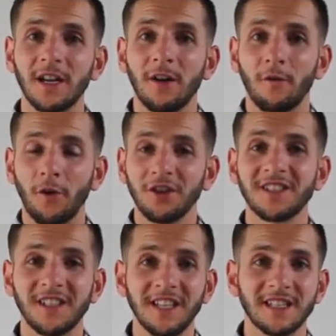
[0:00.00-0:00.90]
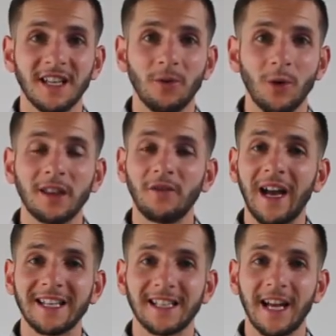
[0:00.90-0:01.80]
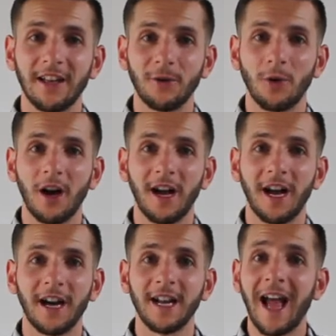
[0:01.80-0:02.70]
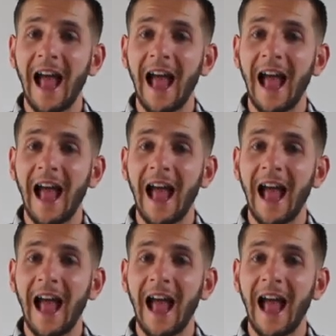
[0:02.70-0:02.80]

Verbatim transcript: first season with the Visalia Rawhide,